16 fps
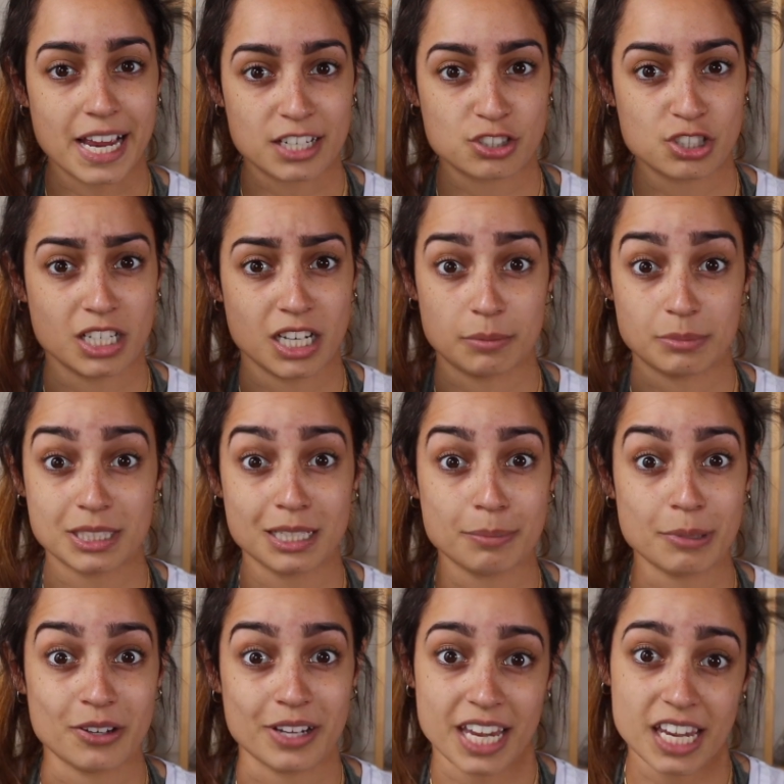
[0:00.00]
actually comes in
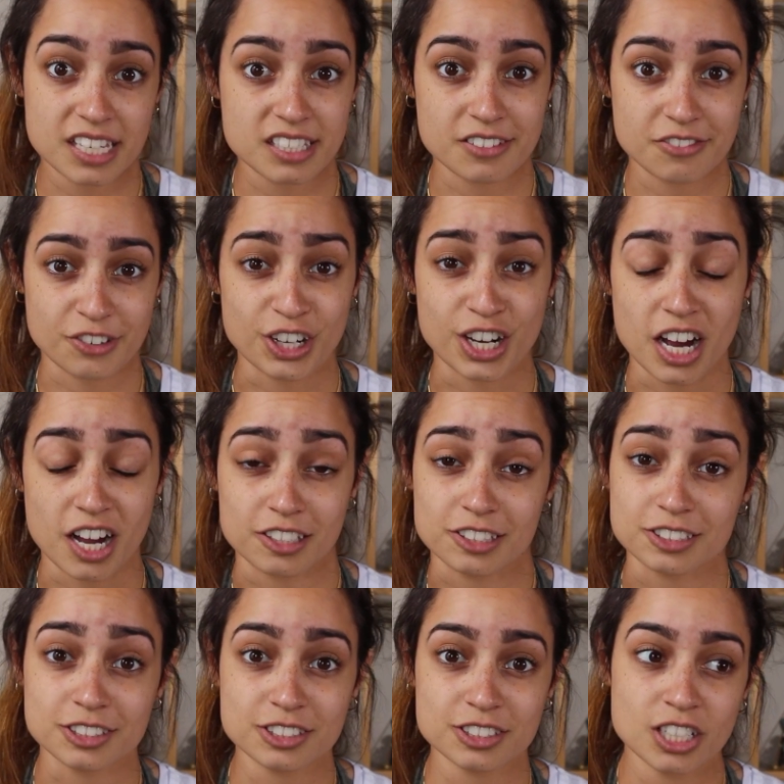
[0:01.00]
about eight different
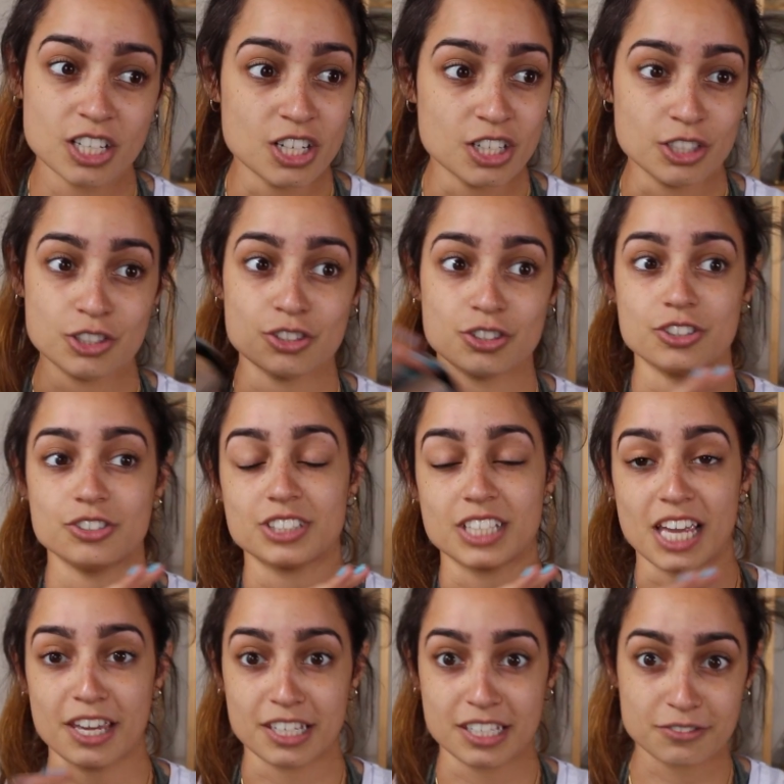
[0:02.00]
colors. So there's
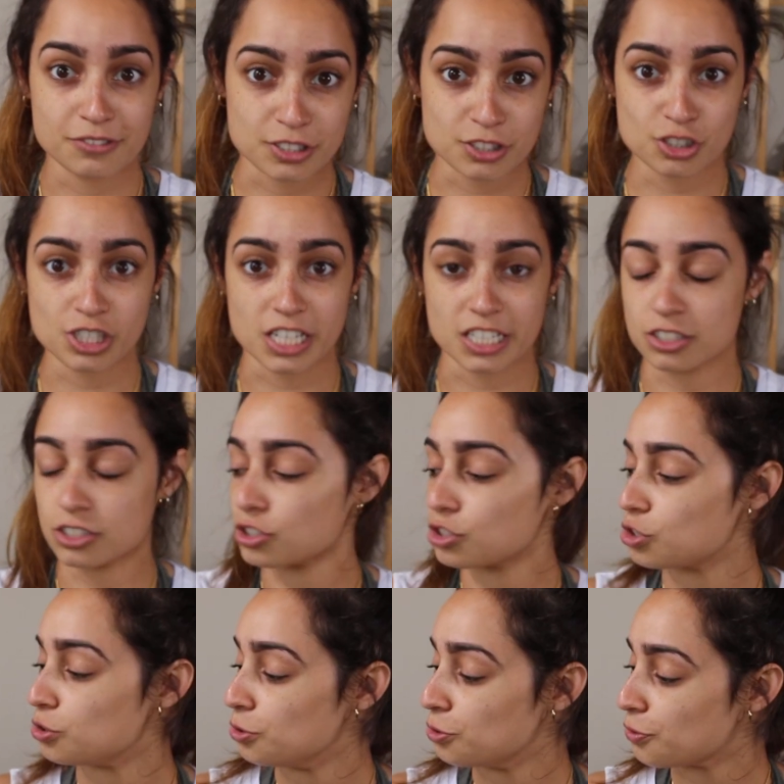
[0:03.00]
eight different shades to
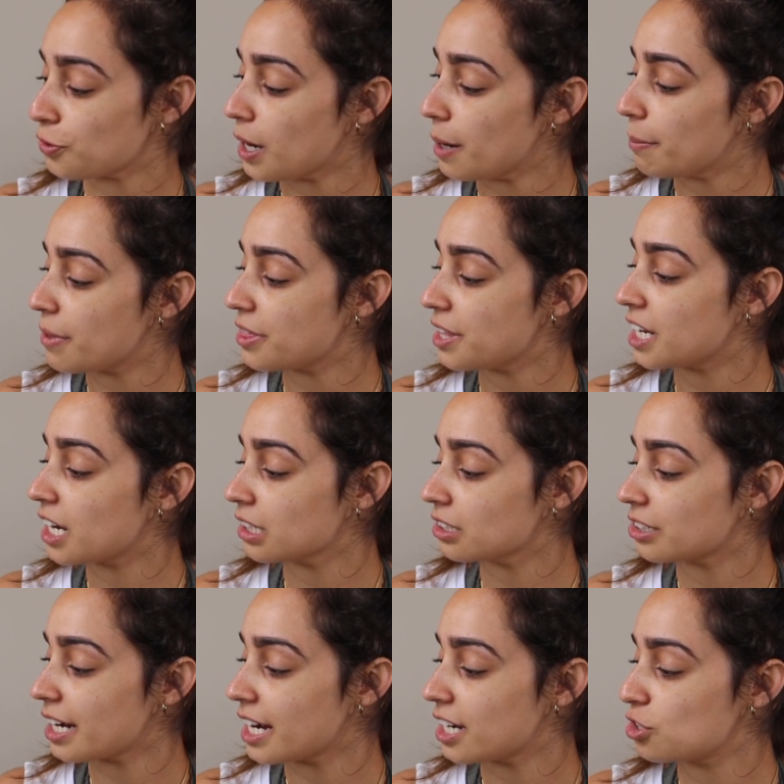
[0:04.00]
choose from. The
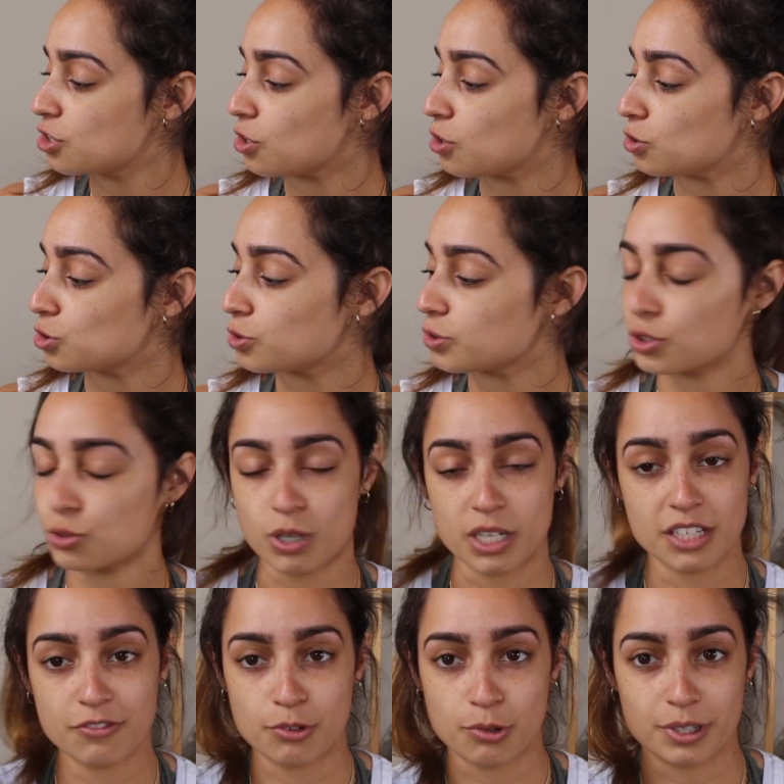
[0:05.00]
color I chose was
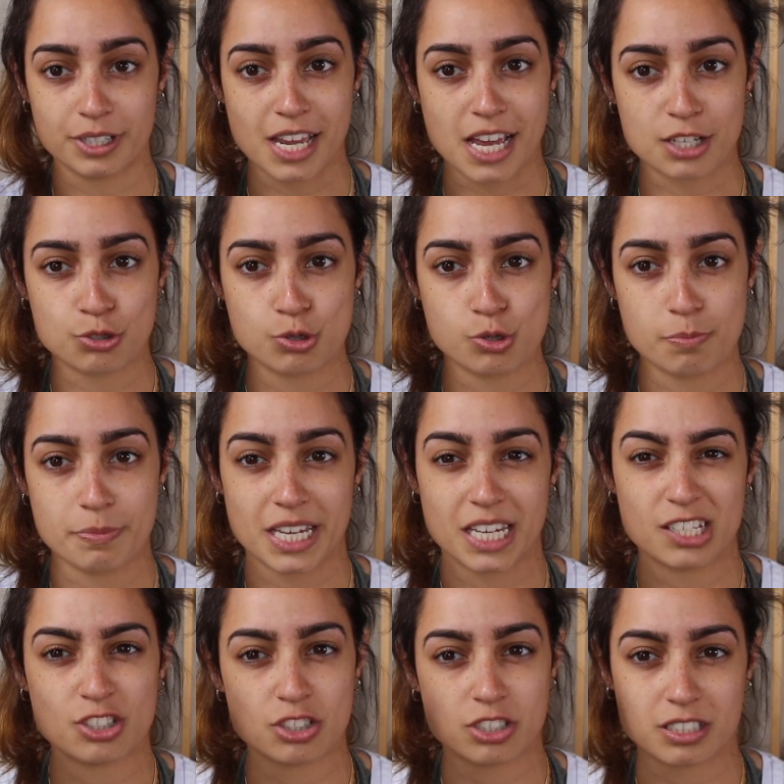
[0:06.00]
24 Natural
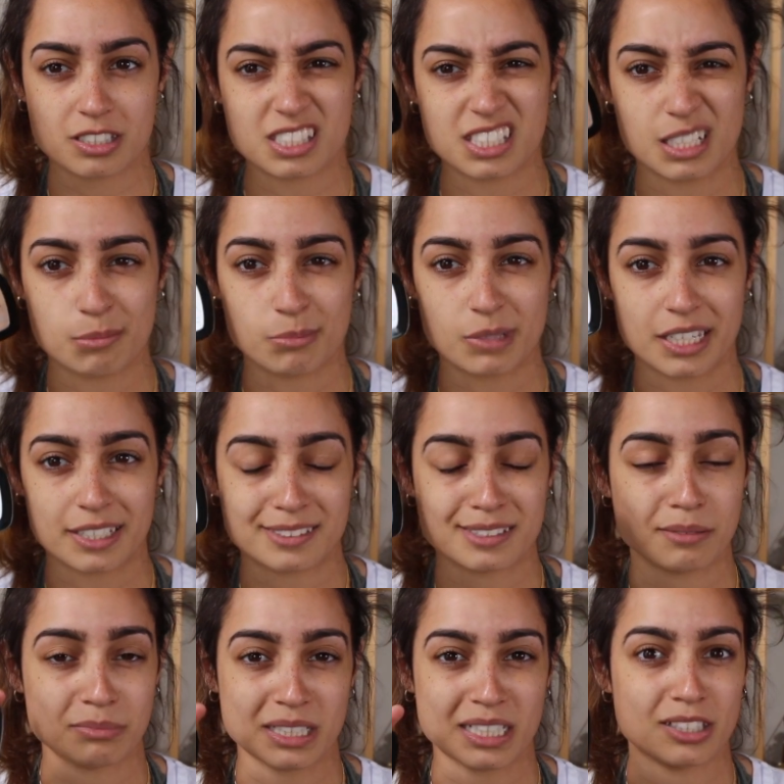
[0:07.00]
Beige. It just seemed like
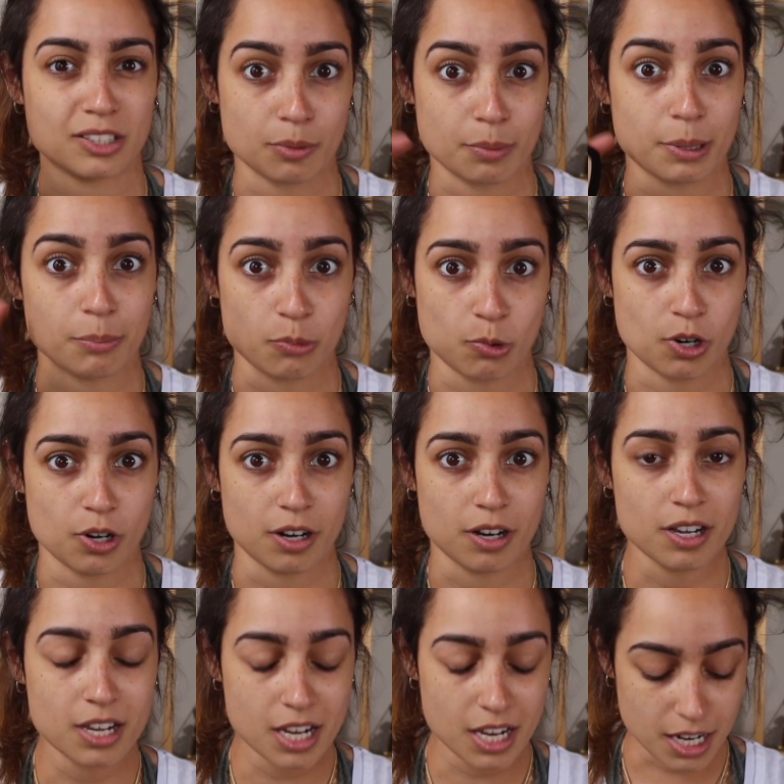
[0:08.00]
something a little bit
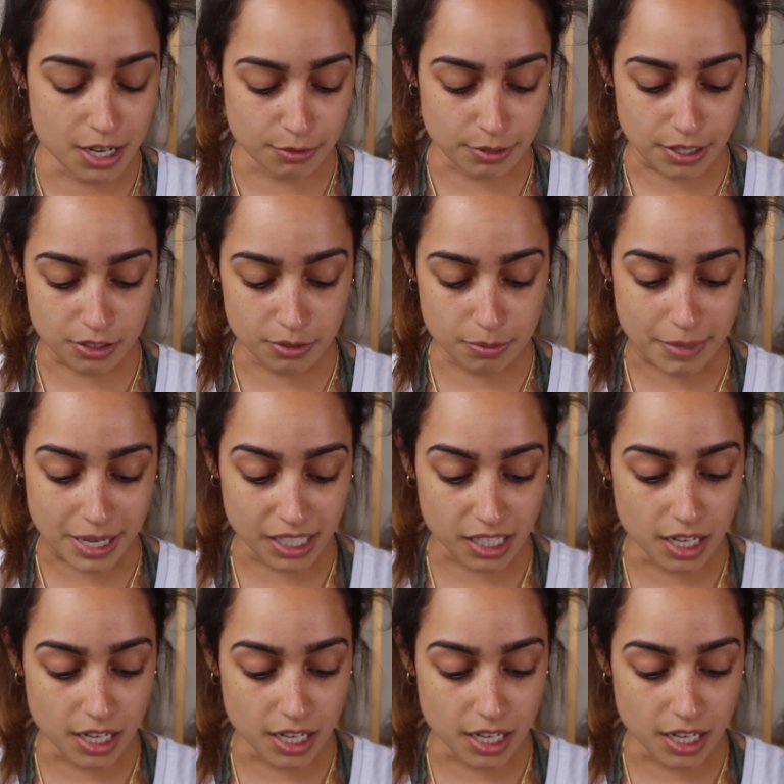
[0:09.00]
more around my